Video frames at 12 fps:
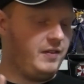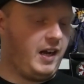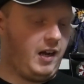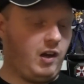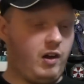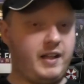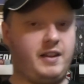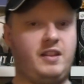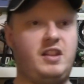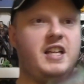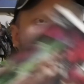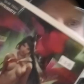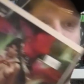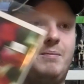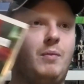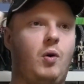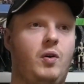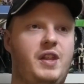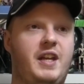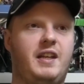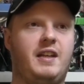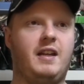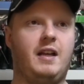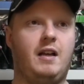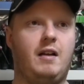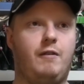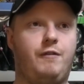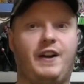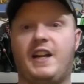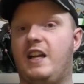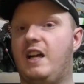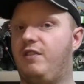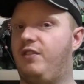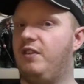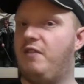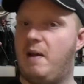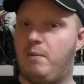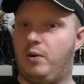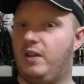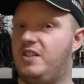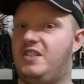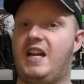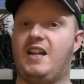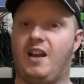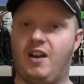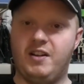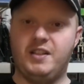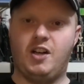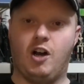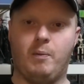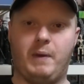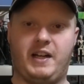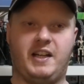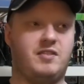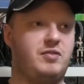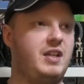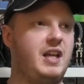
I like this more than, funny enough, the Vampirilla standalone comic.